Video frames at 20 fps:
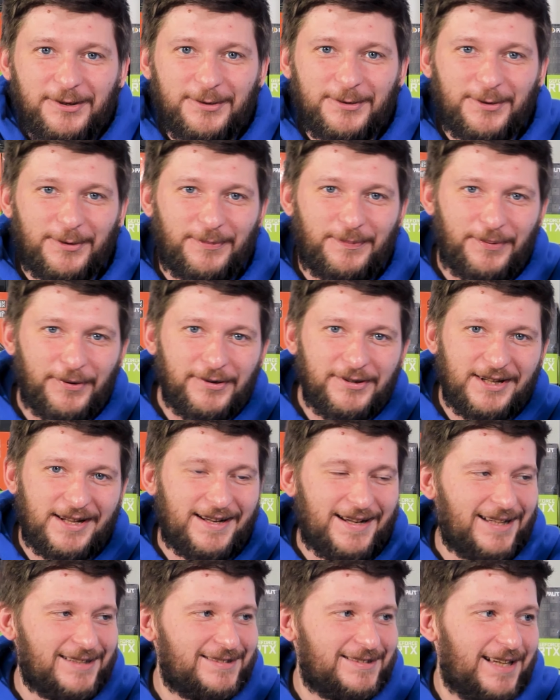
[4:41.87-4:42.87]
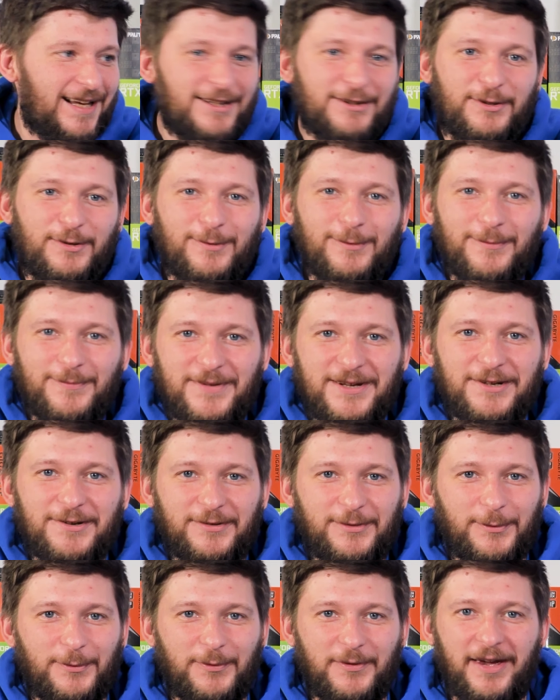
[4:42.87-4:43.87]
do you put it? That's like two
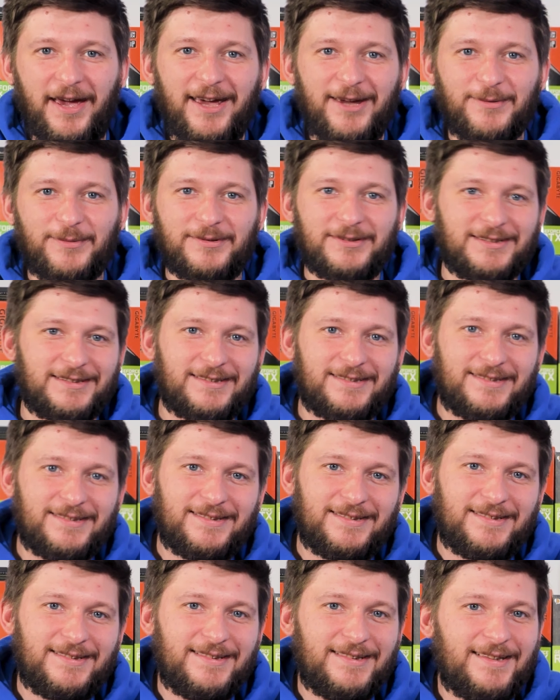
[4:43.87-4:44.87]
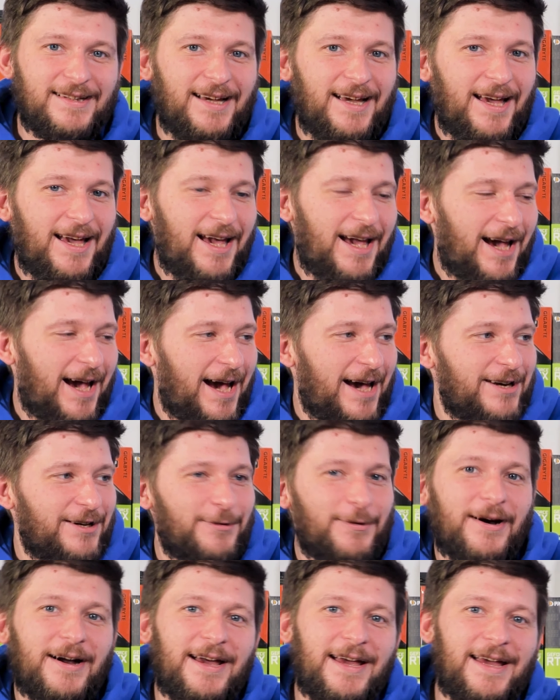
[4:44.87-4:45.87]
meters of cables.
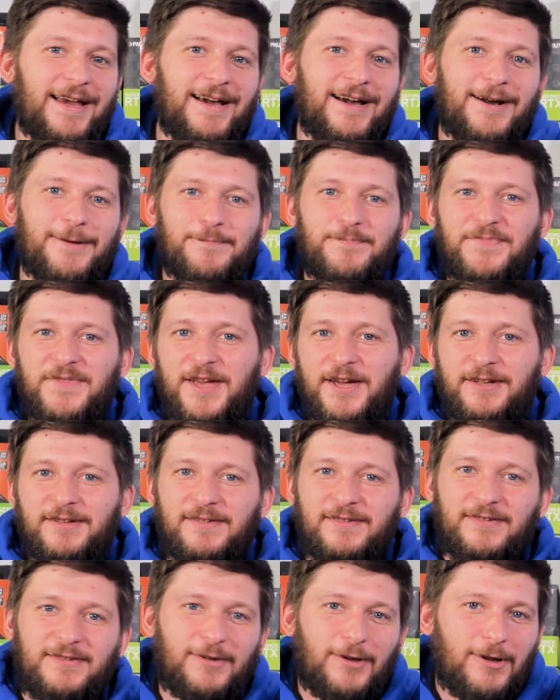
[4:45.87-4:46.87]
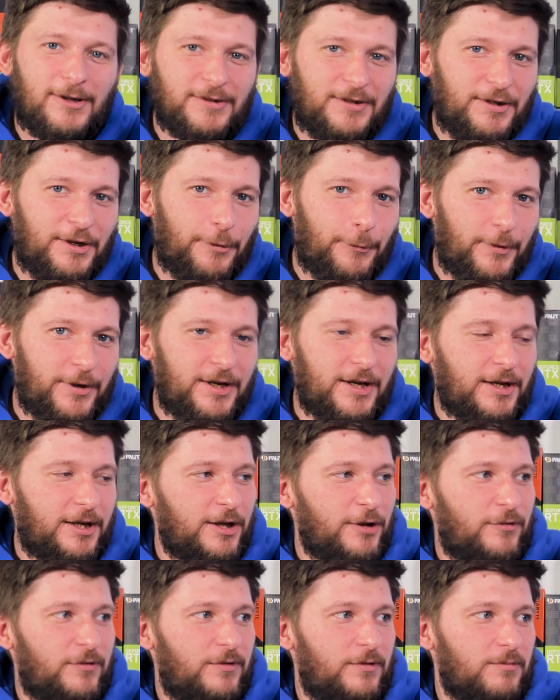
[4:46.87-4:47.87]
Anyway, installed in a rig,
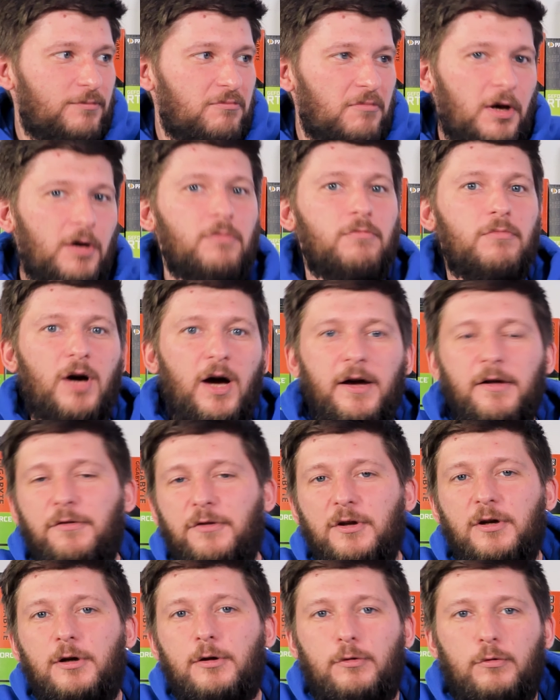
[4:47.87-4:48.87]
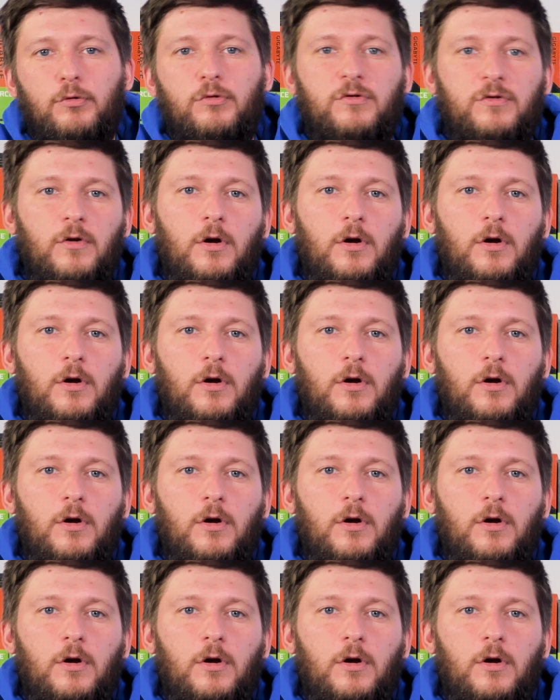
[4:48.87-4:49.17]
it, I think it looks